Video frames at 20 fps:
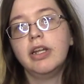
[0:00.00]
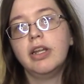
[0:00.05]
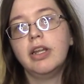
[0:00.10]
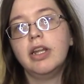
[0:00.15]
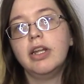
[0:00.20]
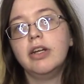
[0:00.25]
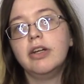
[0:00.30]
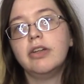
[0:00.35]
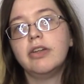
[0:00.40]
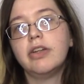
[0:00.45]

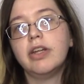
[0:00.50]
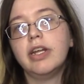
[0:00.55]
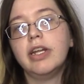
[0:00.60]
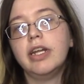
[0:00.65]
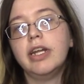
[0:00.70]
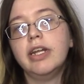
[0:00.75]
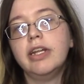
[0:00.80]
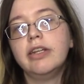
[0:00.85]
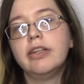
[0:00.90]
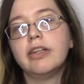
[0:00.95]
There's an
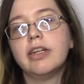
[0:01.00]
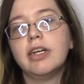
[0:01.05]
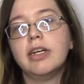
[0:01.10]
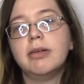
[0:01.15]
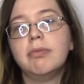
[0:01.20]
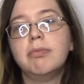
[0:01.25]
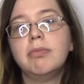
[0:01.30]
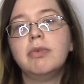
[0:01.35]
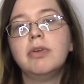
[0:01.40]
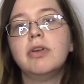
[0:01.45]

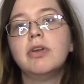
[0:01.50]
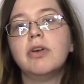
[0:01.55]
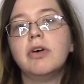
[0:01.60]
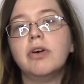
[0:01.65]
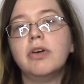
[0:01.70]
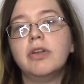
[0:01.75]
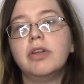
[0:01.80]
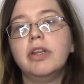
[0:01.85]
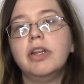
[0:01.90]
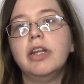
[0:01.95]
enzyme
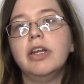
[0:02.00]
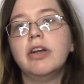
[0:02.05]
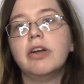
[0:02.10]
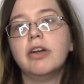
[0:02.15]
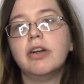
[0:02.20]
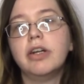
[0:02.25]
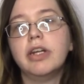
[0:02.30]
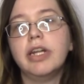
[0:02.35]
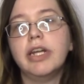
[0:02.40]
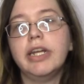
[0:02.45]
called the
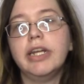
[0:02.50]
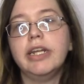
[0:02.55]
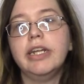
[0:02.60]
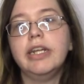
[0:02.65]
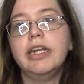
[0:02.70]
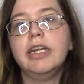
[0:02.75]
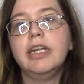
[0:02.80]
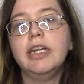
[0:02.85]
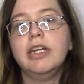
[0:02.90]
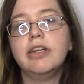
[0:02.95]
RNA
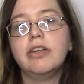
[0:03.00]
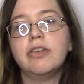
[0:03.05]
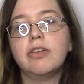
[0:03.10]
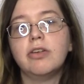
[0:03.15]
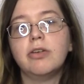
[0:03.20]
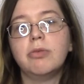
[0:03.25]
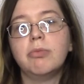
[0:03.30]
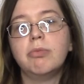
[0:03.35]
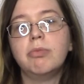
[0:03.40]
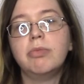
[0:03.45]

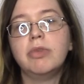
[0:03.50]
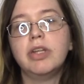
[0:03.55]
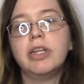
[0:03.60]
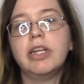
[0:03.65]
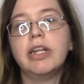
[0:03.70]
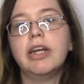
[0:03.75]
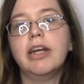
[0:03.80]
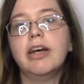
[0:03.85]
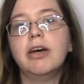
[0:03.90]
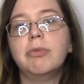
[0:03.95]
ediasome
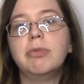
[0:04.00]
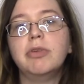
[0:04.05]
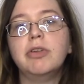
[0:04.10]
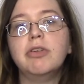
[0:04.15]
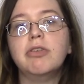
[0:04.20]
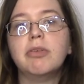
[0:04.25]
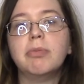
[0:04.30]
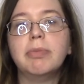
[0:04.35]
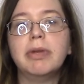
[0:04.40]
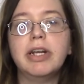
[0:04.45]
that helps
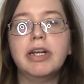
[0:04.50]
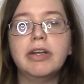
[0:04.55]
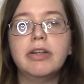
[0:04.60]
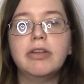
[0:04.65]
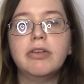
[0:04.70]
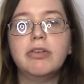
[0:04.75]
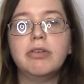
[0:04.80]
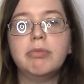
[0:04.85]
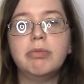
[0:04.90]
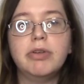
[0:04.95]
to repair
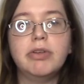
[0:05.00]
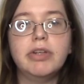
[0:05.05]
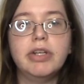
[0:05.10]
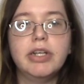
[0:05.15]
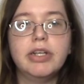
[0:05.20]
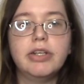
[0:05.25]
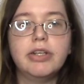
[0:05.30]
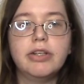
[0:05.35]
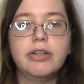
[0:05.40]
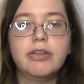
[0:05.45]
those
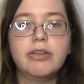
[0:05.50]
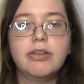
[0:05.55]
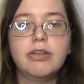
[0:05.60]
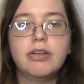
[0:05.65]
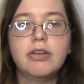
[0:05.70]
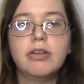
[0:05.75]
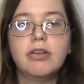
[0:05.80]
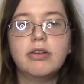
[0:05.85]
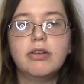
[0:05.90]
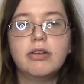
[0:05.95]
mutations.
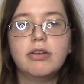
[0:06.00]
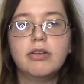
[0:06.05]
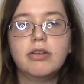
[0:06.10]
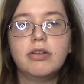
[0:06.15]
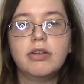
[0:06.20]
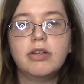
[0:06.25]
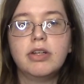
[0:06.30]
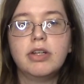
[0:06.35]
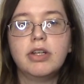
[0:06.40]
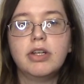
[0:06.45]

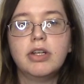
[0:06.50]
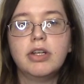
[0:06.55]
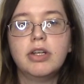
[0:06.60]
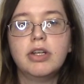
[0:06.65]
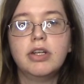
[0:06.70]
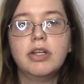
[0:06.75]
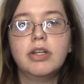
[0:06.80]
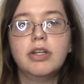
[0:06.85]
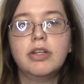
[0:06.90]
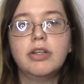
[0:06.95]

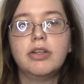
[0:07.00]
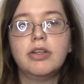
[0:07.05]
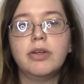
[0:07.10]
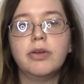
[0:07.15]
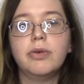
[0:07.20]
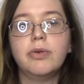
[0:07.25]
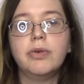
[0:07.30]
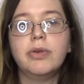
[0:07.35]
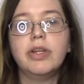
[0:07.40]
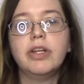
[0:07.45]

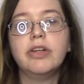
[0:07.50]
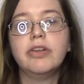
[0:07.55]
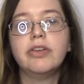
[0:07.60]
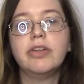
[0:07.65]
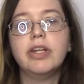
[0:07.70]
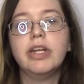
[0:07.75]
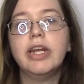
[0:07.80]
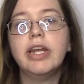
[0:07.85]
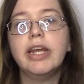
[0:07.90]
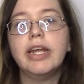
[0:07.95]
So there's
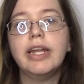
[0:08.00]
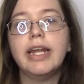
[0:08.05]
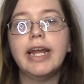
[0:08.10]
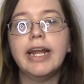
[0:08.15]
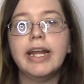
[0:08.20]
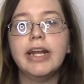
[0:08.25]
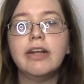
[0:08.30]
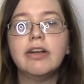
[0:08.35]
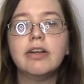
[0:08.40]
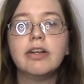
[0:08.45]
an
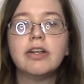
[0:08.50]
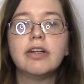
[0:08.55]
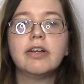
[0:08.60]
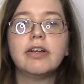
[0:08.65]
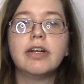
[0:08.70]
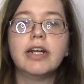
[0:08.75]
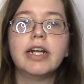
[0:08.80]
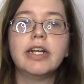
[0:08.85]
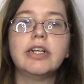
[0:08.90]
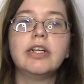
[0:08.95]
error
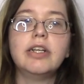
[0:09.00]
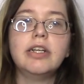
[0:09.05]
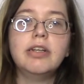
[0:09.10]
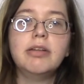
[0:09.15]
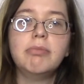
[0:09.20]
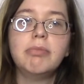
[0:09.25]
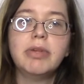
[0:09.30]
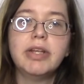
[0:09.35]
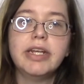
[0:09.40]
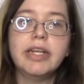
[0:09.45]
correction
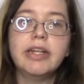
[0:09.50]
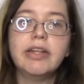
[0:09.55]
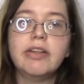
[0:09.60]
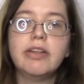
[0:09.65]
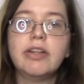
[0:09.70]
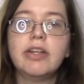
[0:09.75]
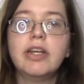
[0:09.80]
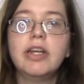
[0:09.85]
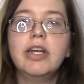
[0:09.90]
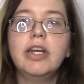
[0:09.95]
in
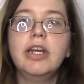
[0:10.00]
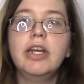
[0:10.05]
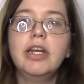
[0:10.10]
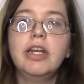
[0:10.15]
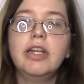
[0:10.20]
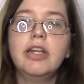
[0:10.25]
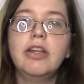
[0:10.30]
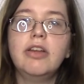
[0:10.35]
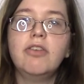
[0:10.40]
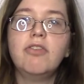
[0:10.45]
plants
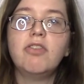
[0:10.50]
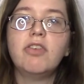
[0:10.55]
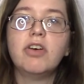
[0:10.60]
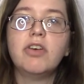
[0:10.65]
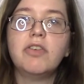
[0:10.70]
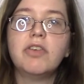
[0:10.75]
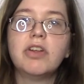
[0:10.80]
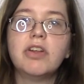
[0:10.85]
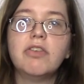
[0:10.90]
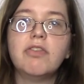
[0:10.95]
that
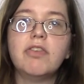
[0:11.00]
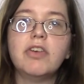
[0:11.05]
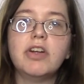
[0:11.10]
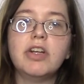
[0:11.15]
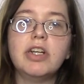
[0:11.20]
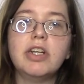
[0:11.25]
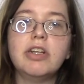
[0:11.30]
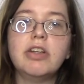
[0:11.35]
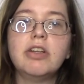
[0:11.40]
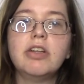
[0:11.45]
involves
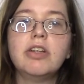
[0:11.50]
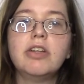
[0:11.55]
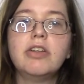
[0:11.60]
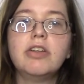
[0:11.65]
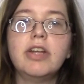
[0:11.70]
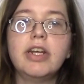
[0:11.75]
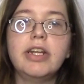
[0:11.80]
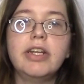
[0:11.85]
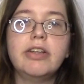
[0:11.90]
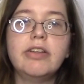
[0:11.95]
converting
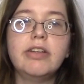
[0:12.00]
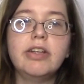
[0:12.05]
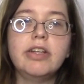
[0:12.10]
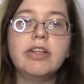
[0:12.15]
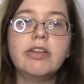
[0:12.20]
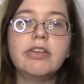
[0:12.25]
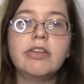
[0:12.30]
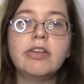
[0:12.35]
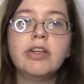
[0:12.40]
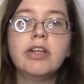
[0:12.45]

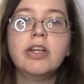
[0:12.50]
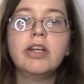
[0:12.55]
cytosines